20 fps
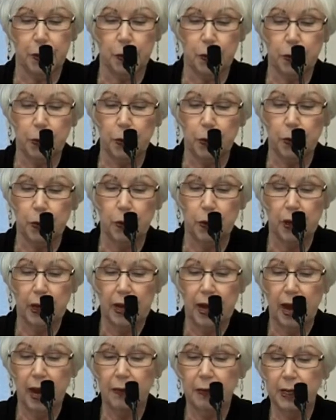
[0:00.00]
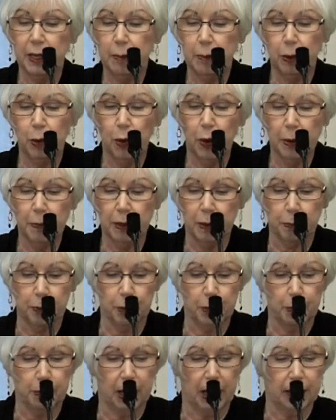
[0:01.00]
school and the employment
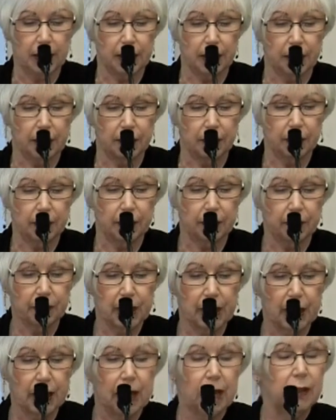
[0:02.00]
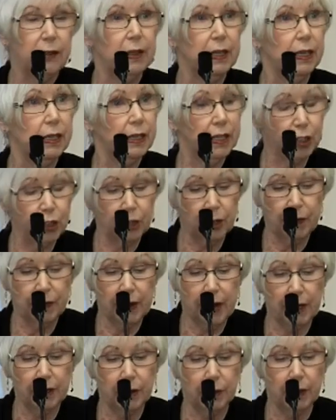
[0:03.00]
perspective. The initial
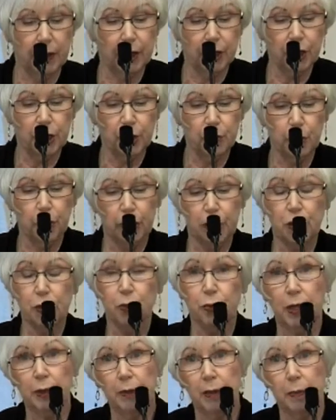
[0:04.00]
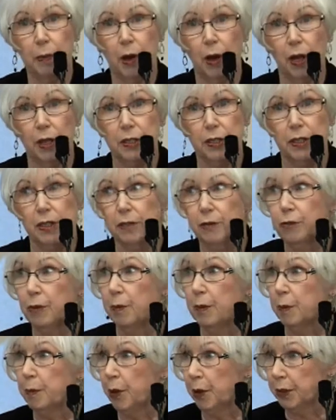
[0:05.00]
evaluations were extremely positive
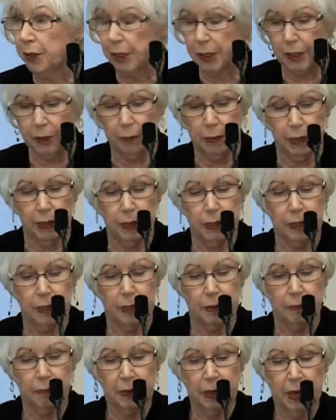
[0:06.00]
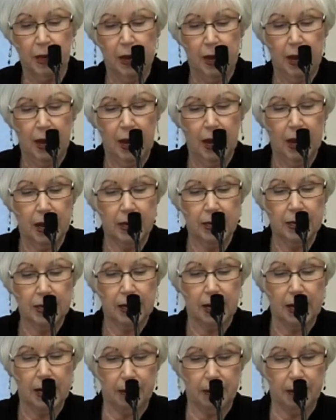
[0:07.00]
from the participants, and